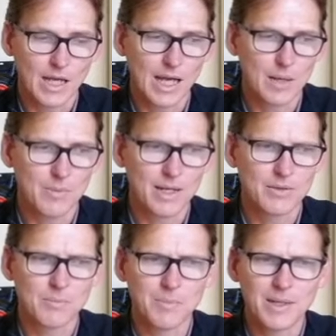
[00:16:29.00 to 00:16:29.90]
um,
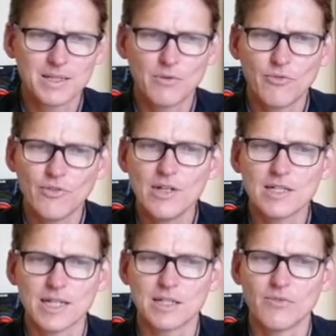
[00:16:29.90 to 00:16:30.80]
and makes it
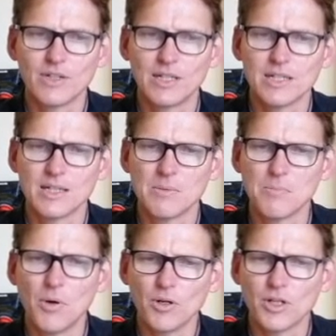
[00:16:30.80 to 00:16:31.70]
feel as if it is
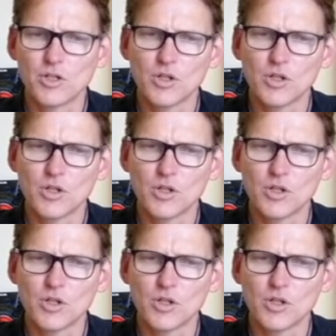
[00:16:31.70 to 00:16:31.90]
in bondage.